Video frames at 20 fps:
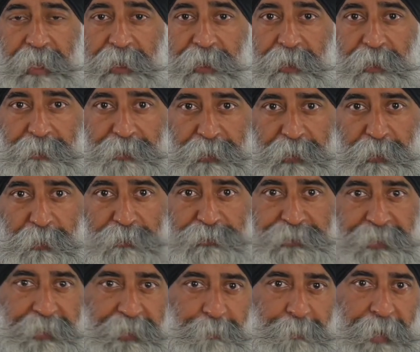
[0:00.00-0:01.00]

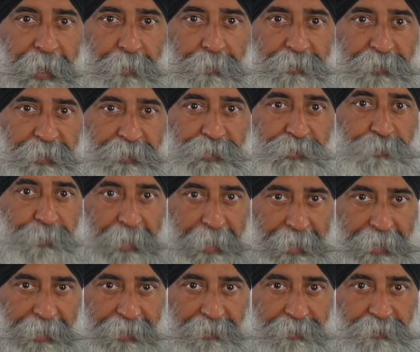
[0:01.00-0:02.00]
negotiating power that you
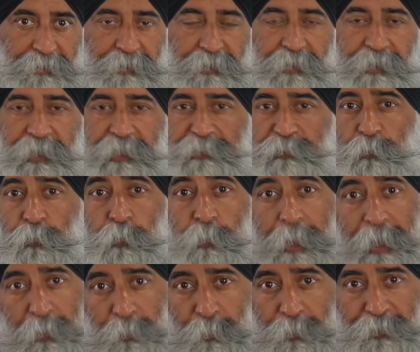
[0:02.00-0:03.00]
gain is well
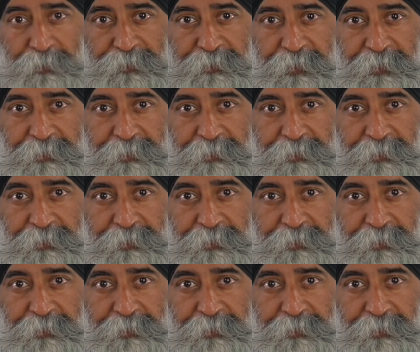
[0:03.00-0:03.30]
worth it.